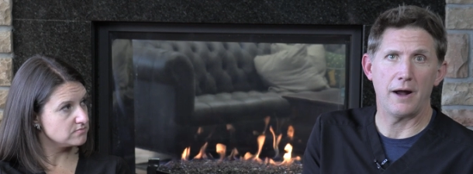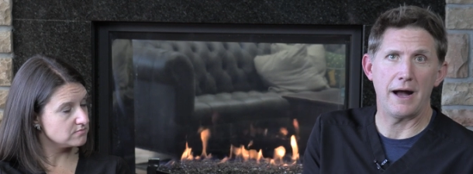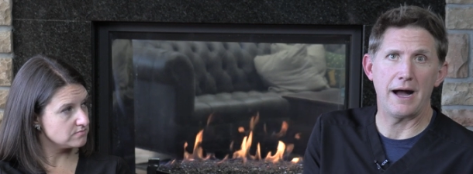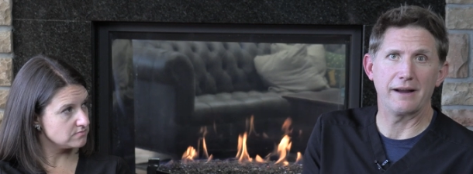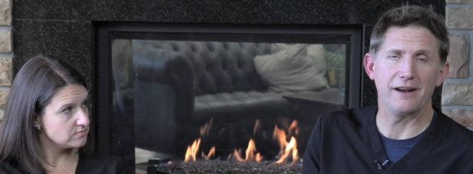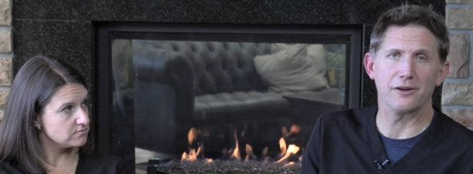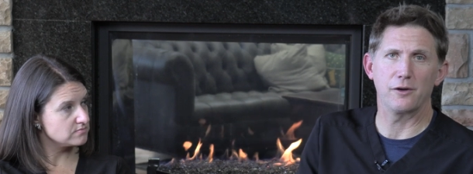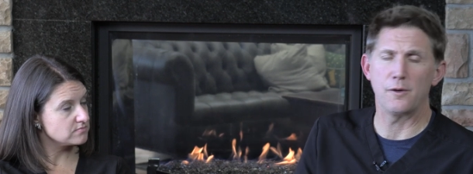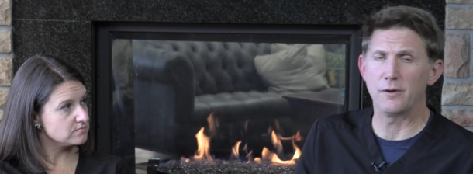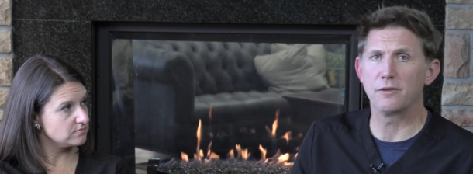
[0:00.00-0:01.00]
Speaker 1: uh,
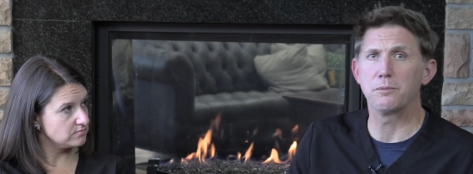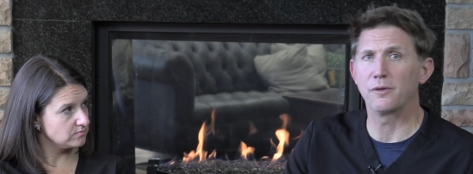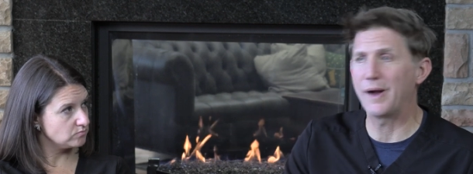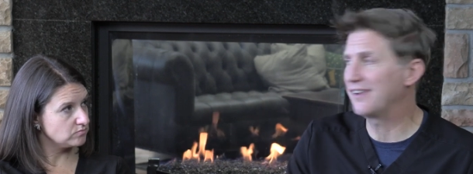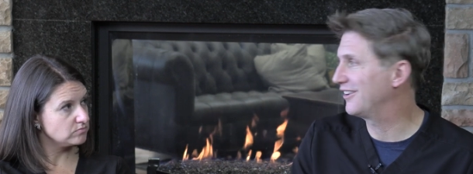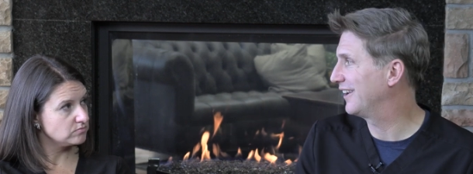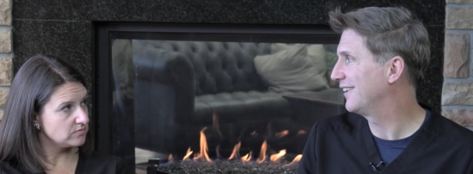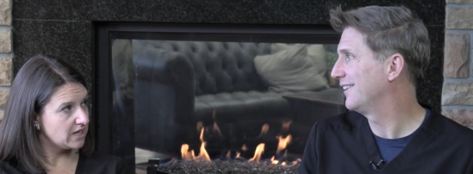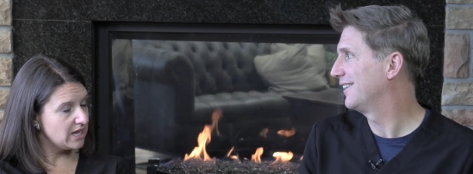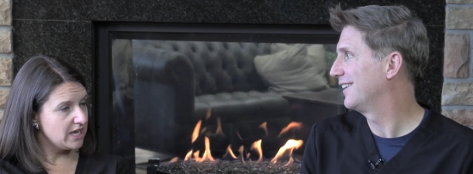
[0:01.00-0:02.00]
keratoconus progressing.
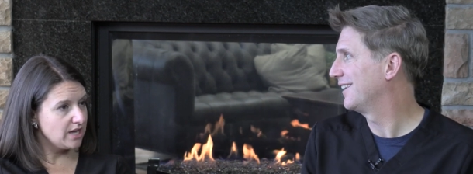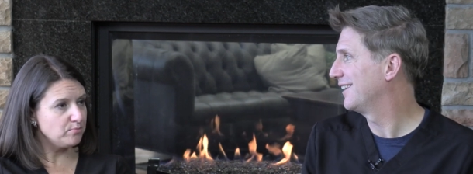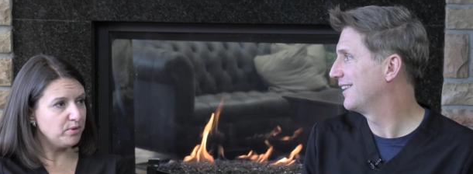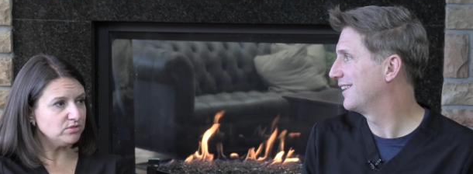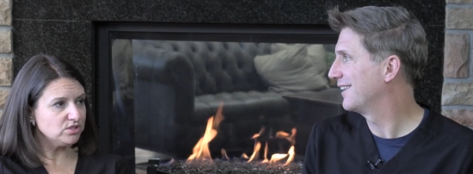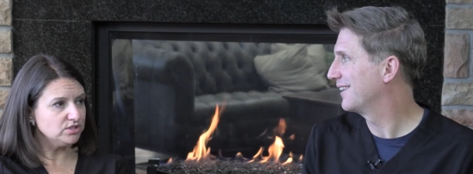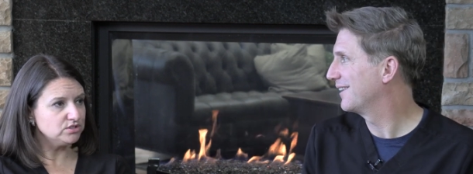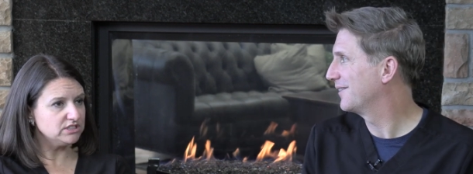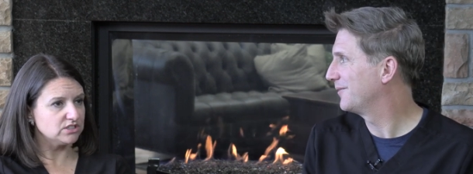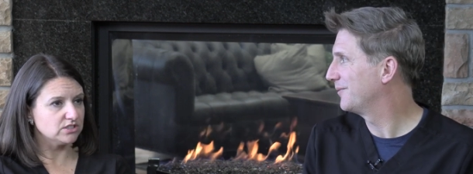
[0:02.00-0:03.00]
Speaker 2: And both
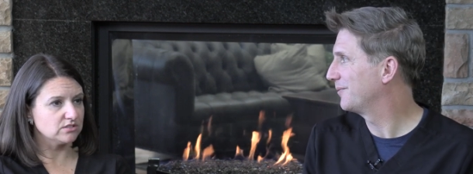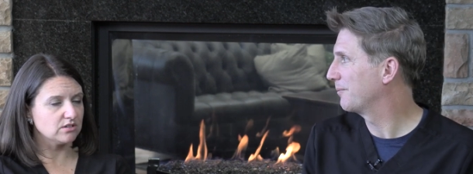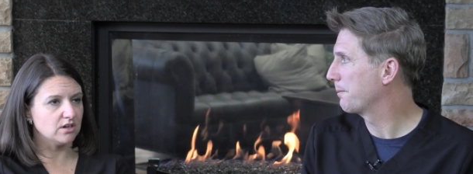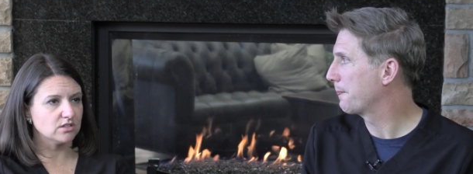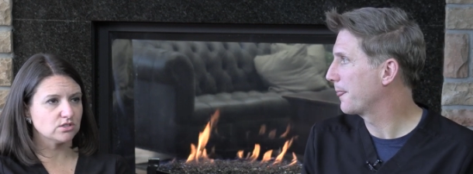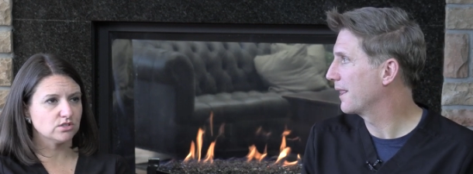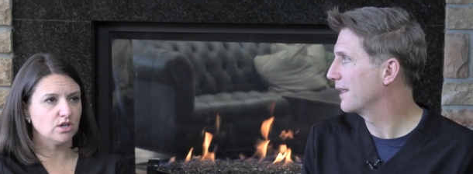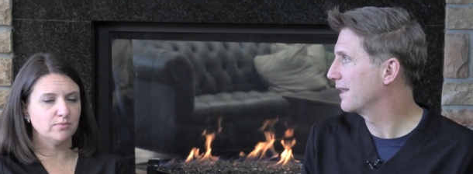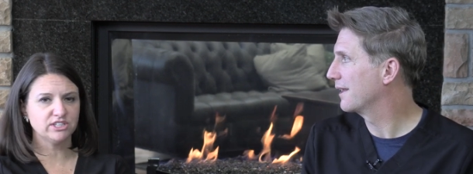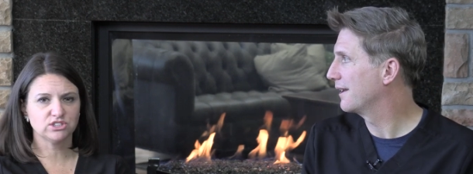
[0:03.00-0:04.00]
surgeries are, are
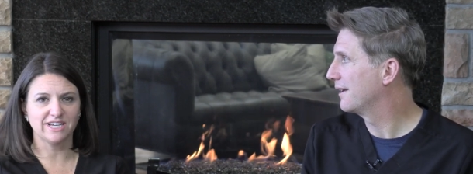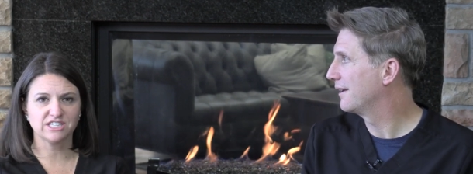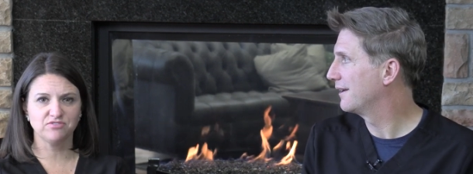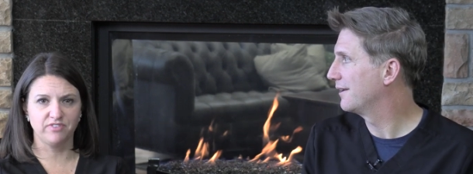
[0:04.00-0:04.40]
so much less